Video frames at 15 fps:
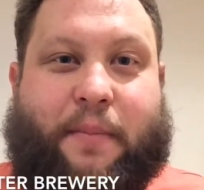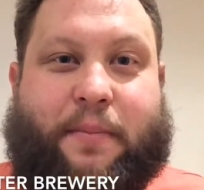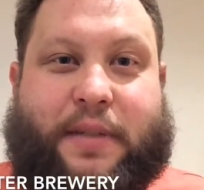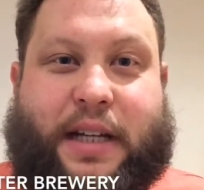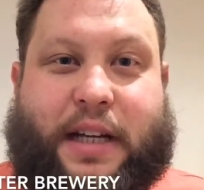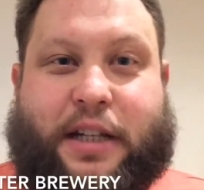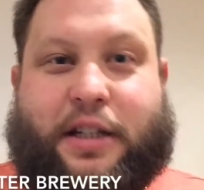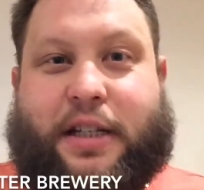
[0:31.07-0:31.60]

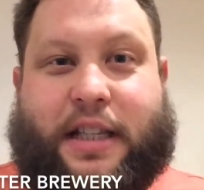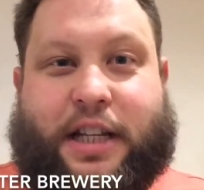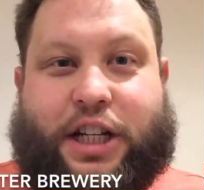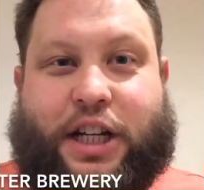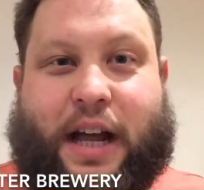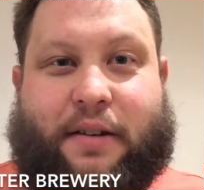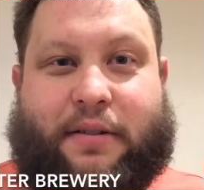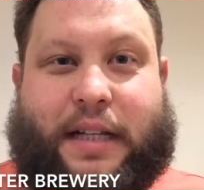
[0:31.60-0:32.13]
Since the
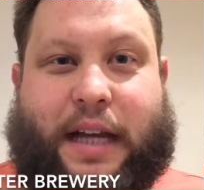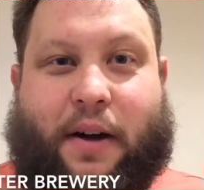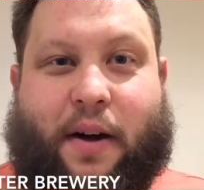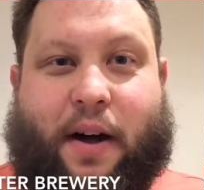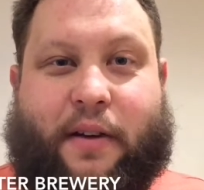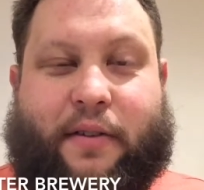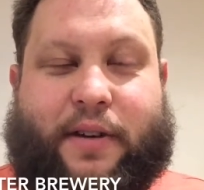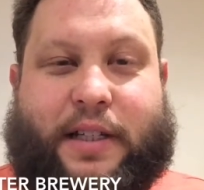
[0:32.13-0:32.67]
shout out
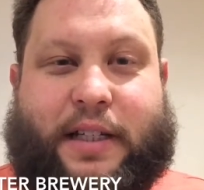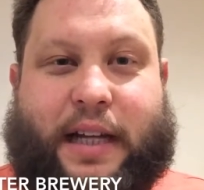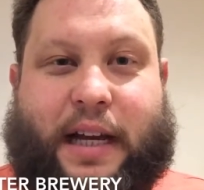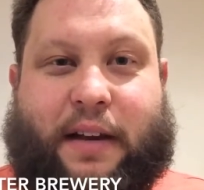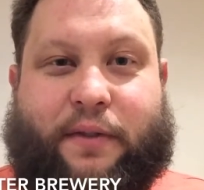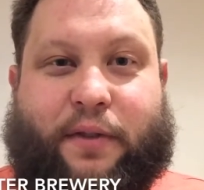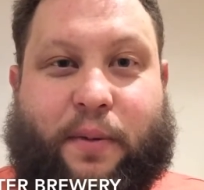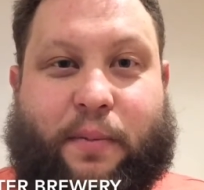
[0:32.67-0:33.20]
I
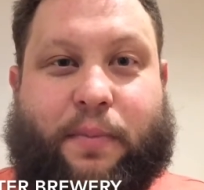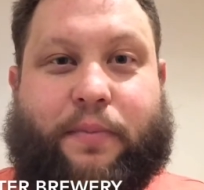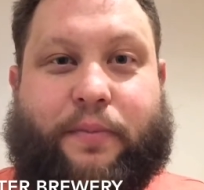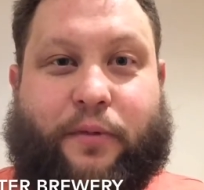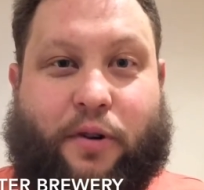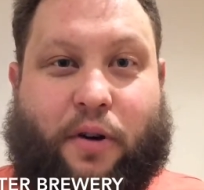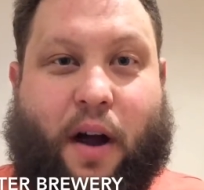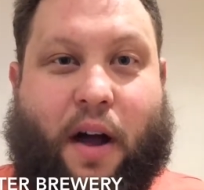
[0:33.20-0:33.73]
received from
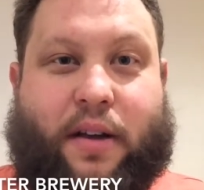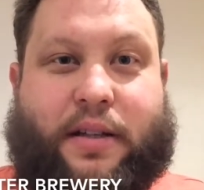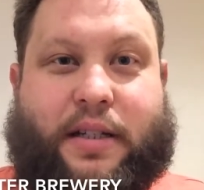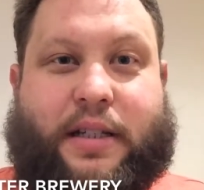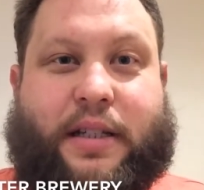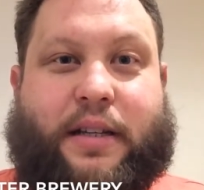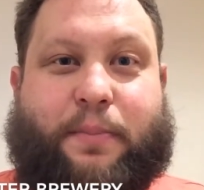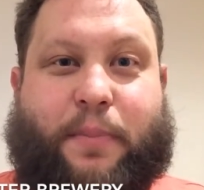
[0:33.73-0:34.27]

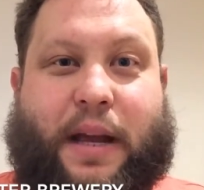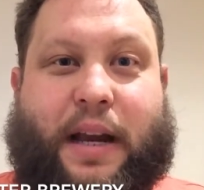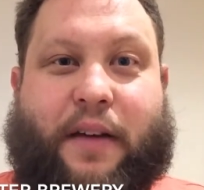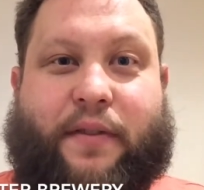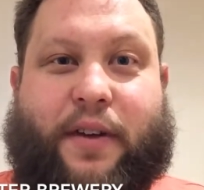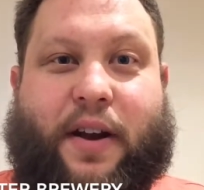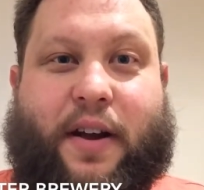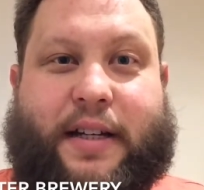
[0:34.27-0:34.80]
Grant,
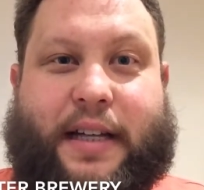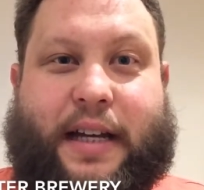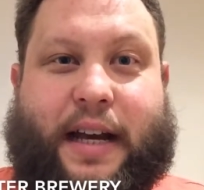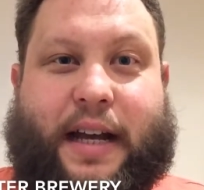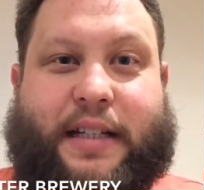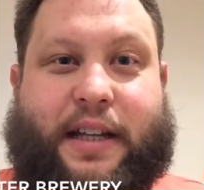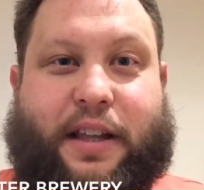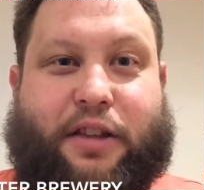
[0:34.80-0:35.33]
Belover
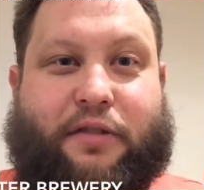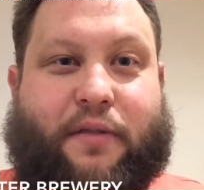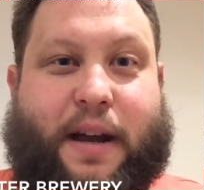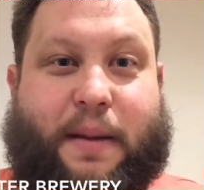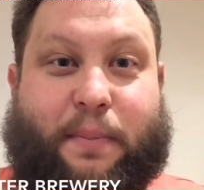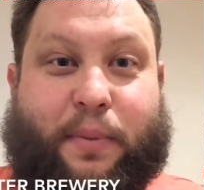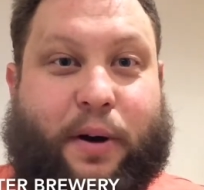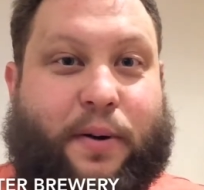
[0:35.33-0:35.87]

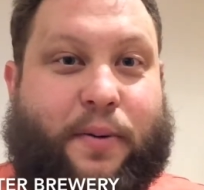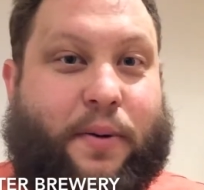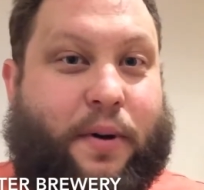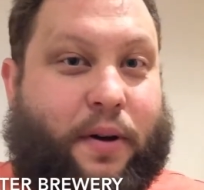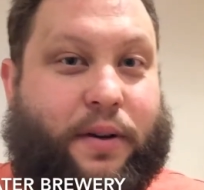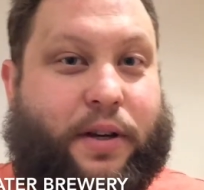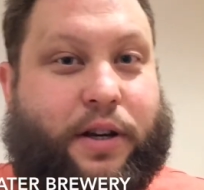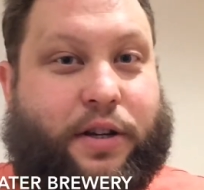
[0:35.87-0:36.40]
1983 Brew
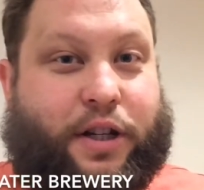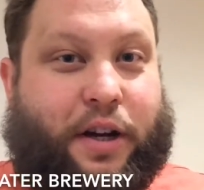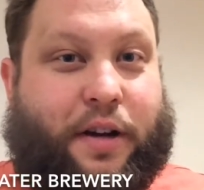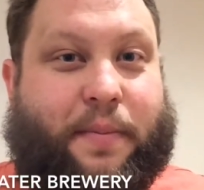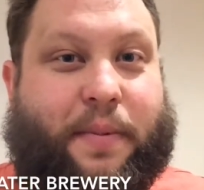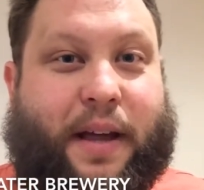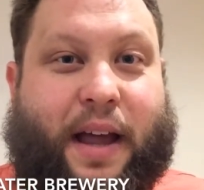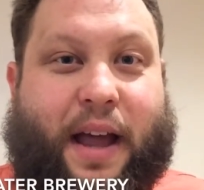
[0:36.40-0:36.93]
on
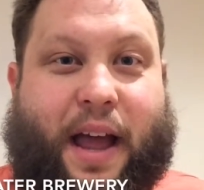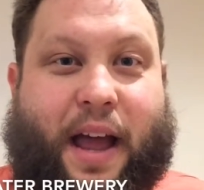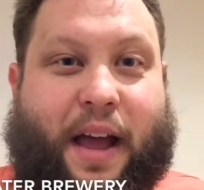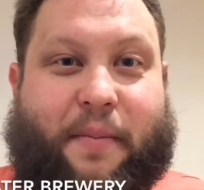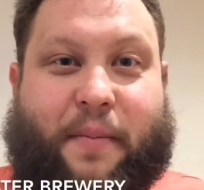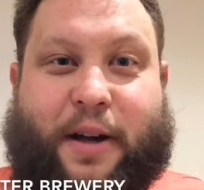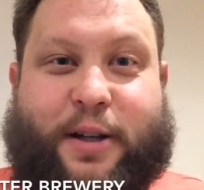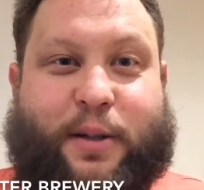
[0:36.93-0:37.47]
YouTube,
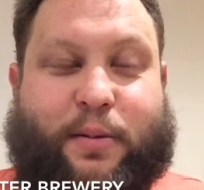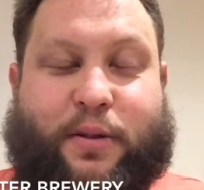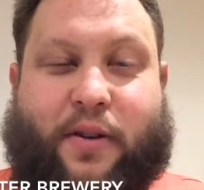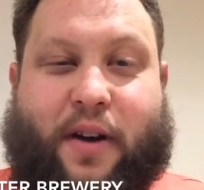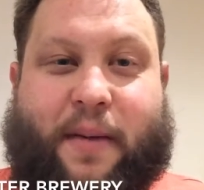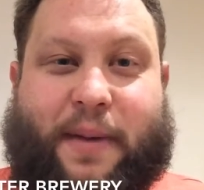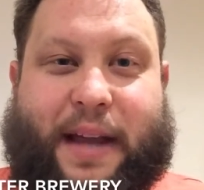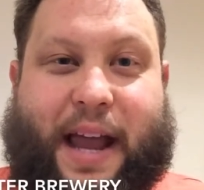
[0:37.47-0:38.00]
my
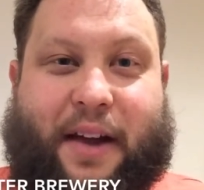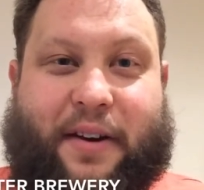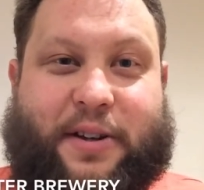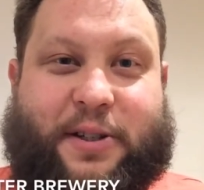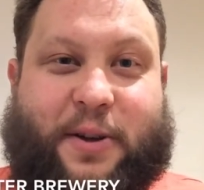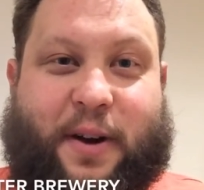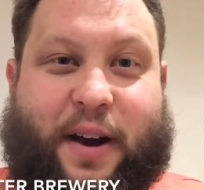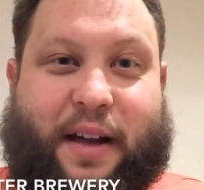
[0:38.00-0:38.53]
subscriber count
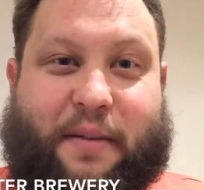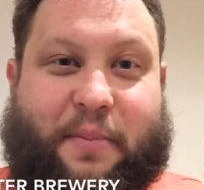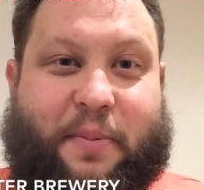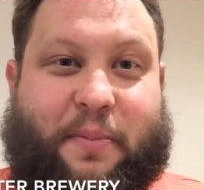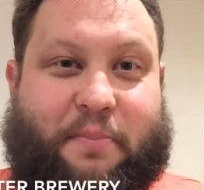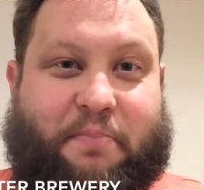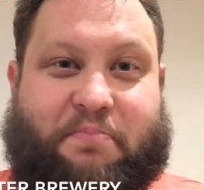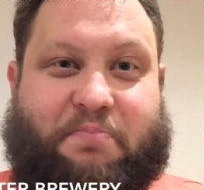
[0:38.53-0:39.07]
has gone up,
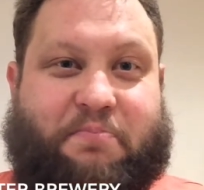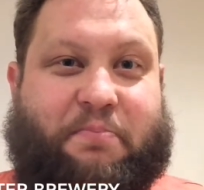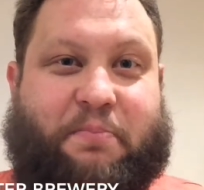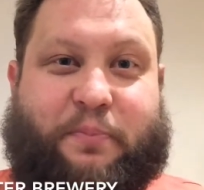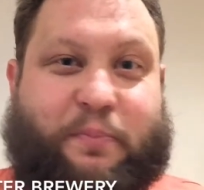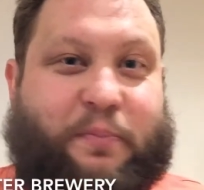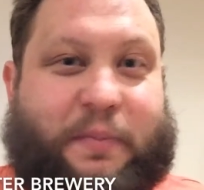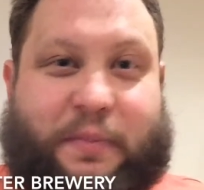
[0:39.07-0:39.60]

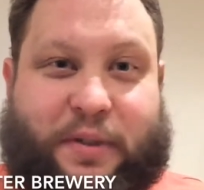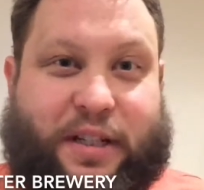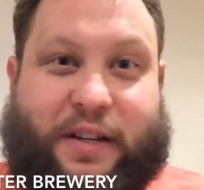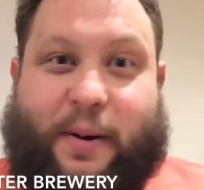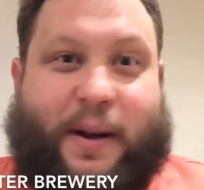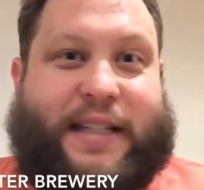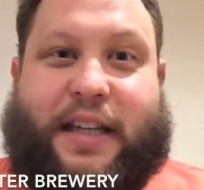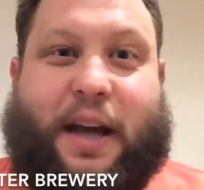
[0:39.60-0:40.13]

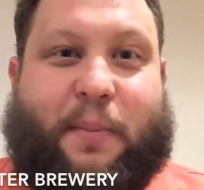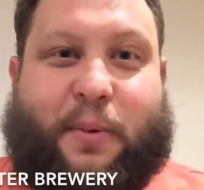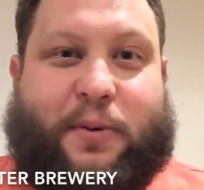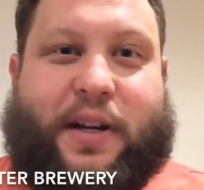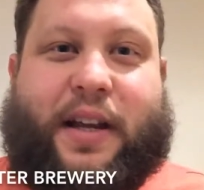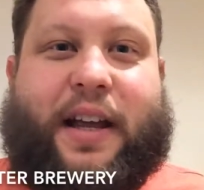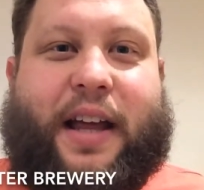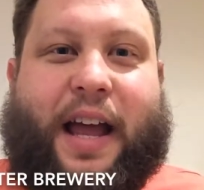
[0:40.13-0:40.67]
well, it's
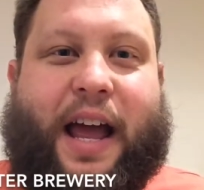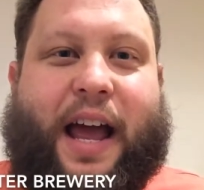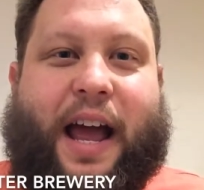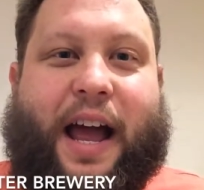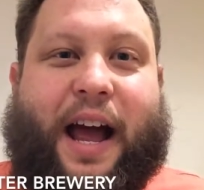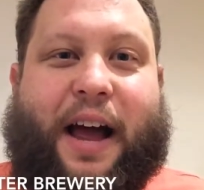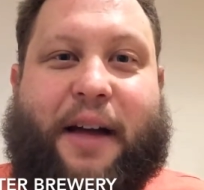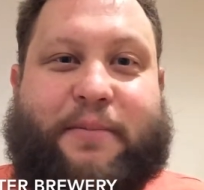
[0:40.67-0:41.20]
doubled.
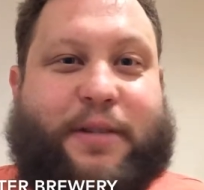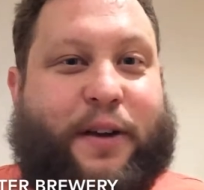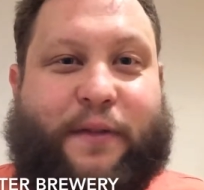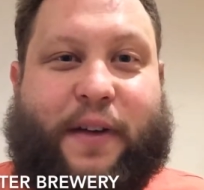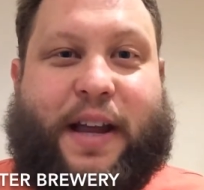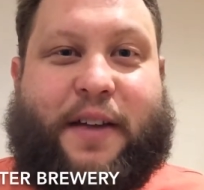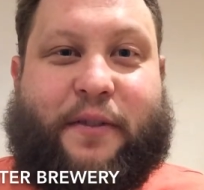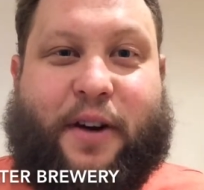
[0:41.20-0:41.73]
So
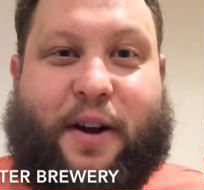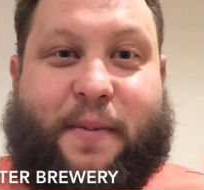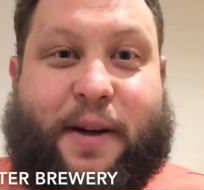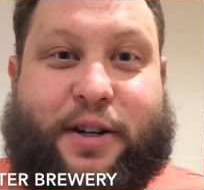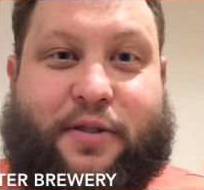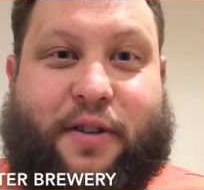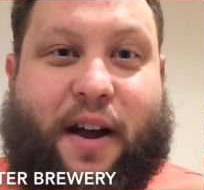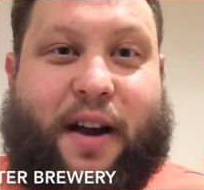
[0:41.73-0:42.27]
thank you very
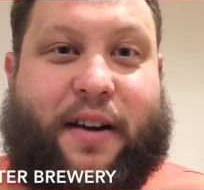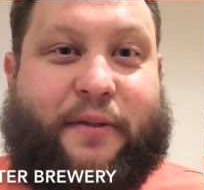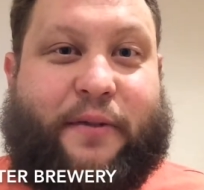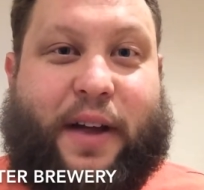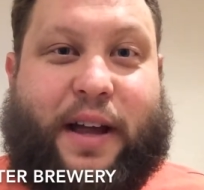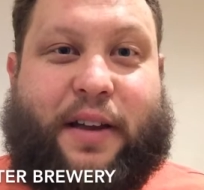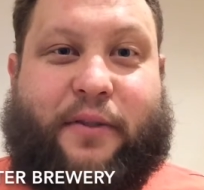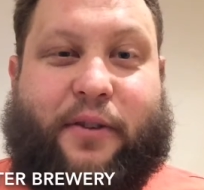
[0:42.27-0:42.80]
much, Grant, and
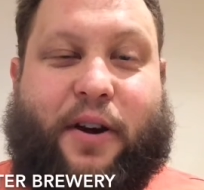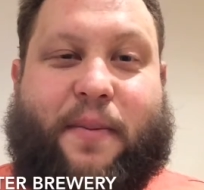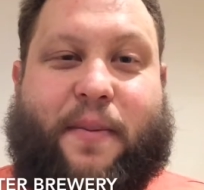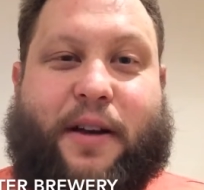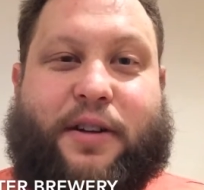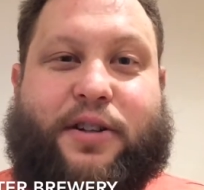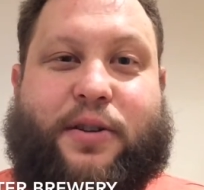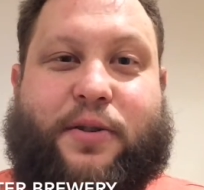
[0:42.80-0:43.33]
thank you very
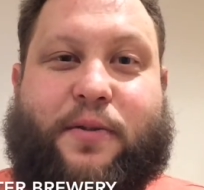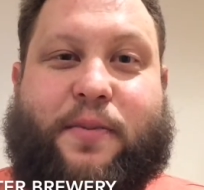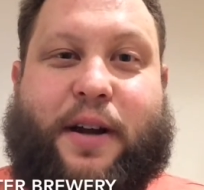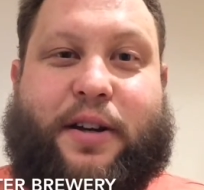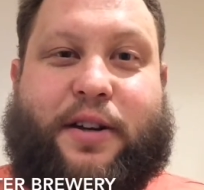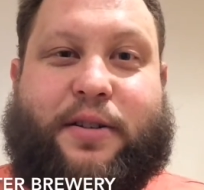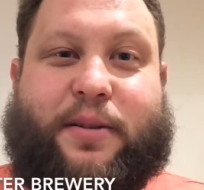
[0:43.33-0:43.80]
much to all my new